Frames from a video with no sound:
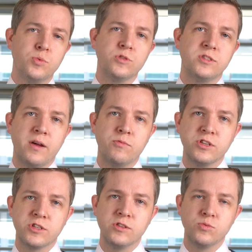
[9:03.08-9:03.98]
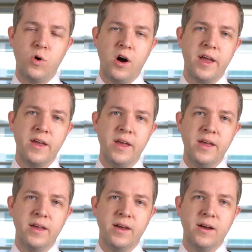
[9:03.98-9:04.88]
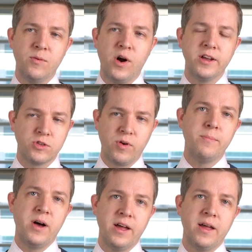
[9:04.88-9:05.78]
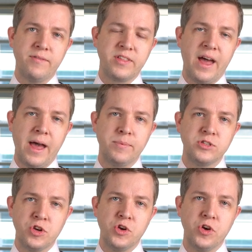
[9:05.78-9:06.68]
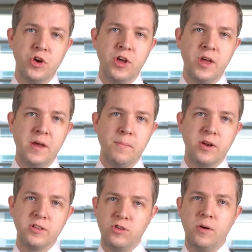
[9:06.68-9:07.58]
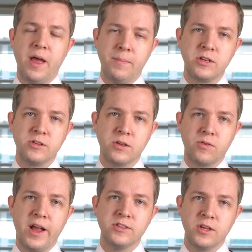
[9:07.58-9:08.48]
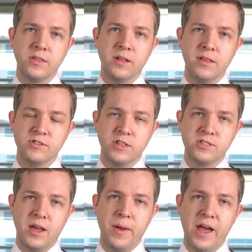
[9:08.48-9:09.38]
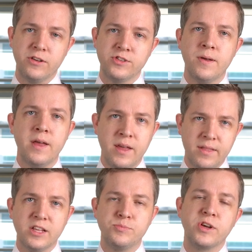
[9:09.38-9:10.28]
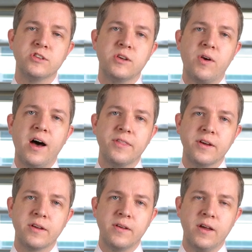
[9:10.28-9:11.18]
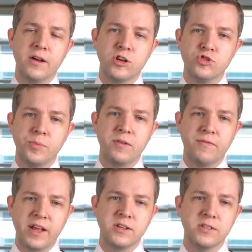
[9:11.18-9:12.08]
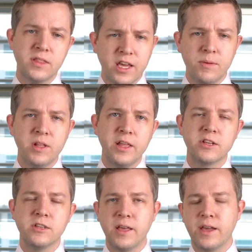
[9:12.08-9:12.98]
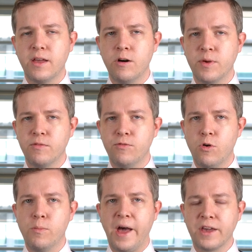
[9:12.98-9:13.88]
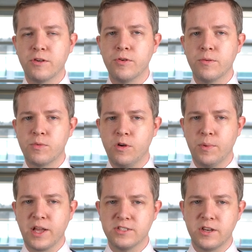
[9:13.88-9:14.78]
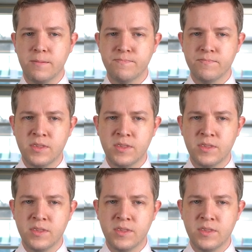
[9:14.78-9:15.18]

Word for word: towards that risk because why, uh, why is grandma having that happen to her but it's not happening to the grandson that lives at the same house? That's because there are other uh, contributing factors and they can be linked and they help inform accurate complexity.